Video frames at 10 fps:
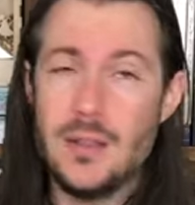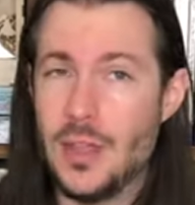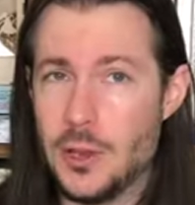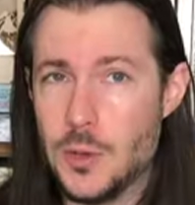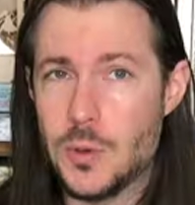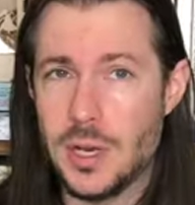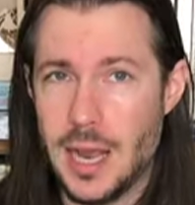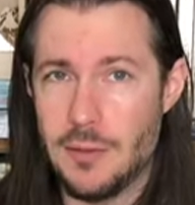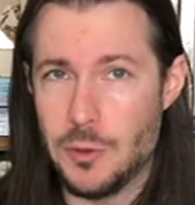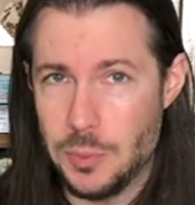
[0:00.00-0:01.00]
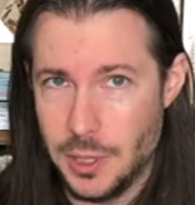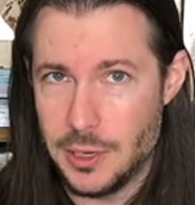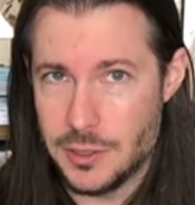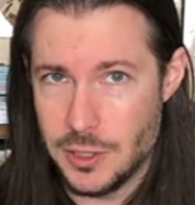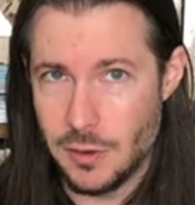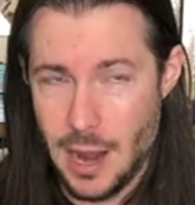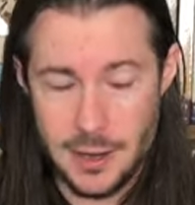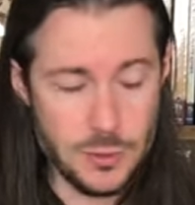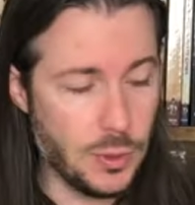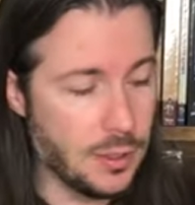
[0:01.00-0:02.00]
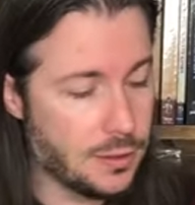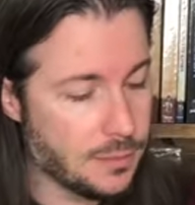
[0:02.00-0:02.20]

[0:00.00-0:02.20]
that you can have your players interact with.